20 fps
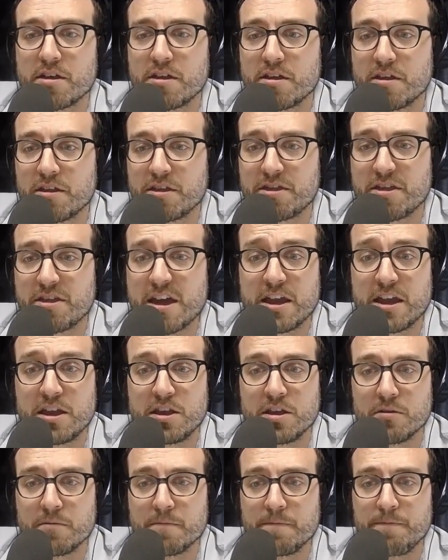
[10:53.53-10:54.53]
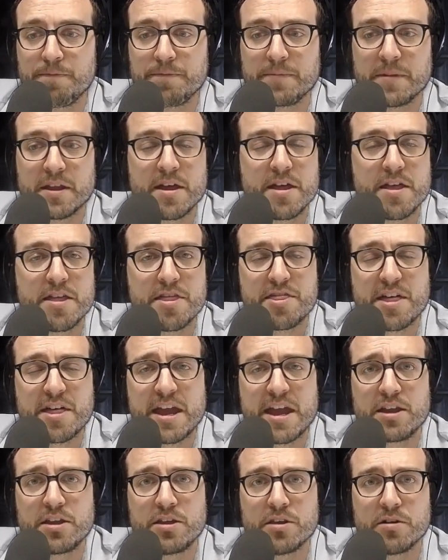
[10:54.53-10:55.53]
Thank you.
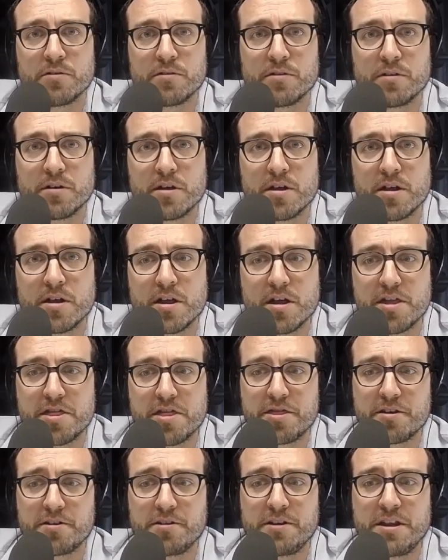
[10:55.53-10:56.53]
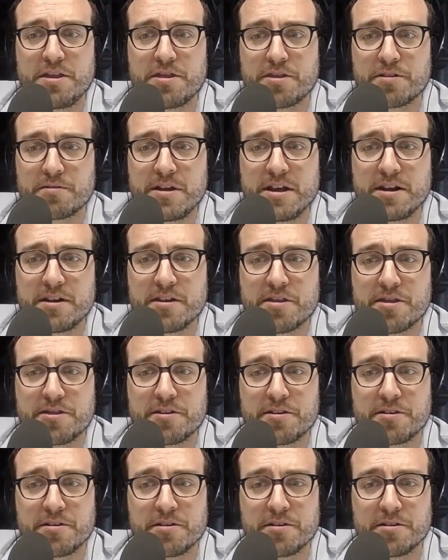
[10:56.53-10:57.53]
Thank you. 33 and a
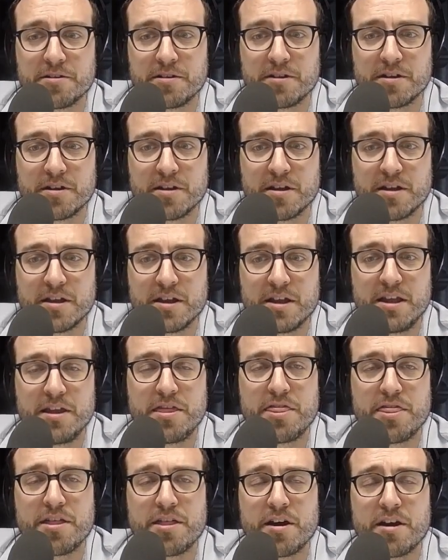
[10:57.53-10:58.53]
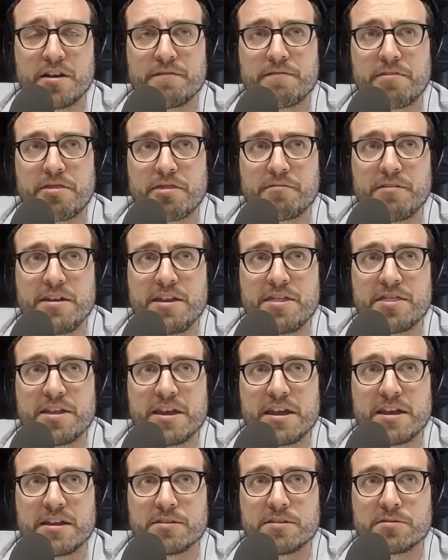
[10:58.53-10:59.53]
third. He thought of 3
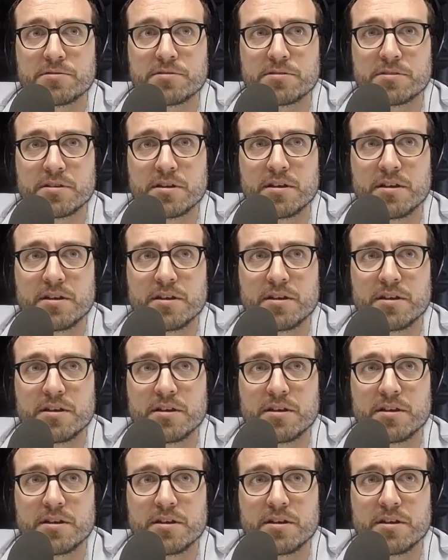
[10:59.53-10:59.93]
things,